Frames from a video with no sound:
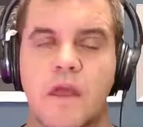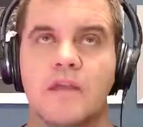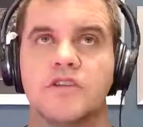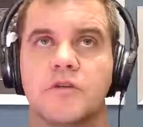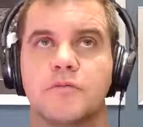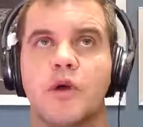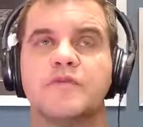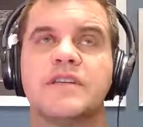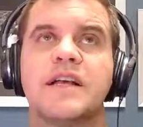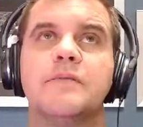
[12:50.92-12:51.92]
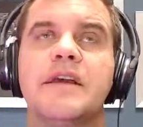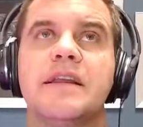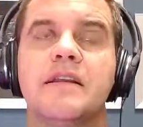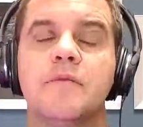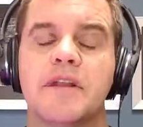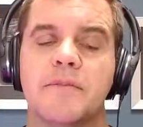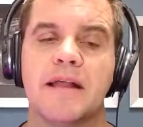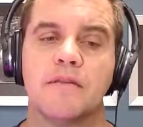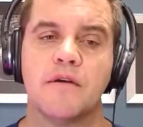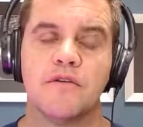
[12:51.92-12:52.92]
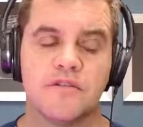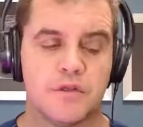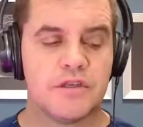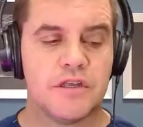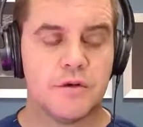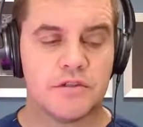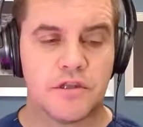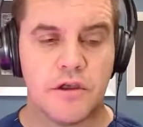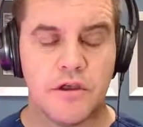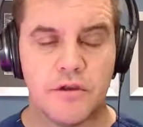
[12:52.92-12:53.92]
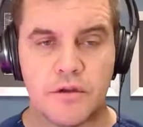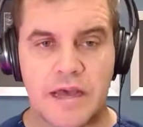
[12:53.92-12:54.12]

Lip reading: So, Prof, tell me a little bit about those 30 or so